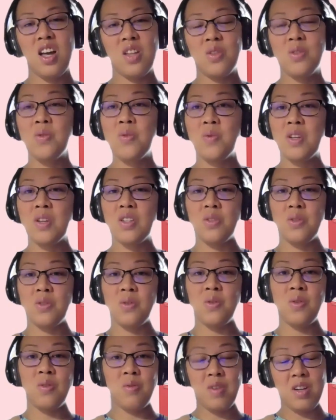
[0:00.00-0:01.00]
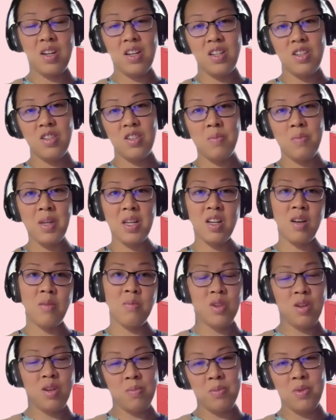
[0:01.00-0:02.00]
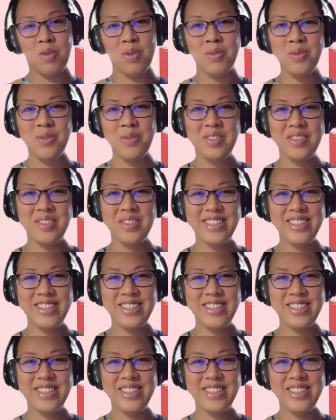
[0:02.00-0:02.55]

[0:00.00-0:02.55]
doing school runs, pick up, drop off.